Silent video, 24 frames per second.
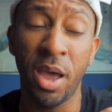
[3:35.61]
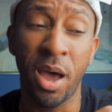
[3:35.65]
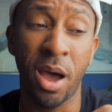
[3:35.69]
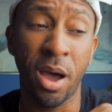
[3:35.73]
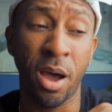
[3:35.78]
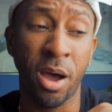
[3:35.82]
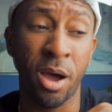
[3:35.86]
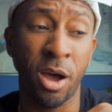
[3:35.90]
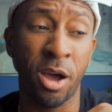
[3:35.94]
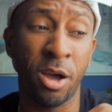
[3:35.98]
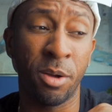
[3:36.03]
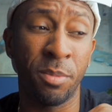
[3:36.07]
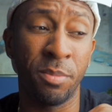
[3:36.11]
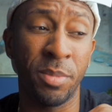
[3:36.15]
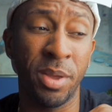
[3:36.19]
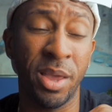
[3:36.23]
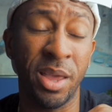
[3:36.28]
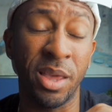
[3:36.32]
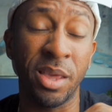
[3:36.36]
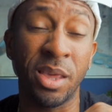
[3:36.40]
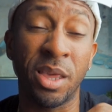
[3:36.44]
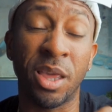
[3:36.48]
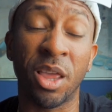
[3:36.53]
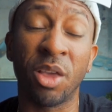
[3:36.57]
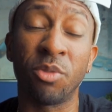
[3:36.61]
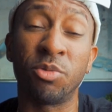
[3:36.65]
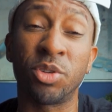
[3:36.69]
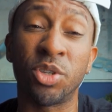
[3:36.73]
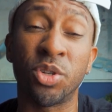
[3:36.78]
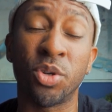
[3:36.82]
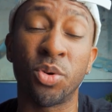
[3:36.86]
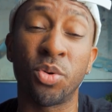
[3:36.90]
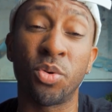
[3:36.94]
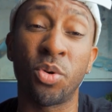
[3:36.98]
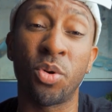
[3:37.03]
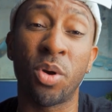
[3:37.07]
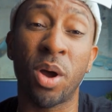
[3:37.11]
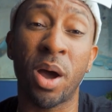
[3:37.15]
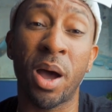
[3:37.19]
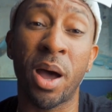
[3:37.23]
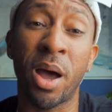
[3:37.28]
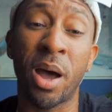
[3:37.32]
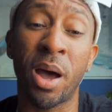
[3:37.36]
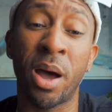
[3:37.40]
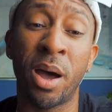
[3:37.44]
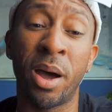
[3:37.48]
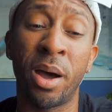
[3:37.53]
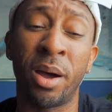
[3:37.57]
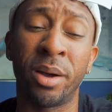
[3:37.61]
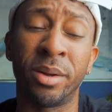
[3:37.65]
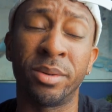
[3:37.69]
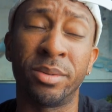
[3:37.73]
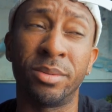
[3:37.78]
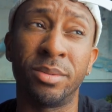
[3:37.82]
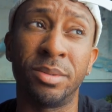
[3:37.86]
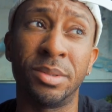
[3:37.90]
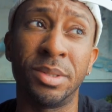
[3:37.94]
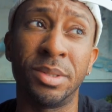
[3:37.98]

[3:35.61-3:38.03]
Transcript: Um, it gives you uh,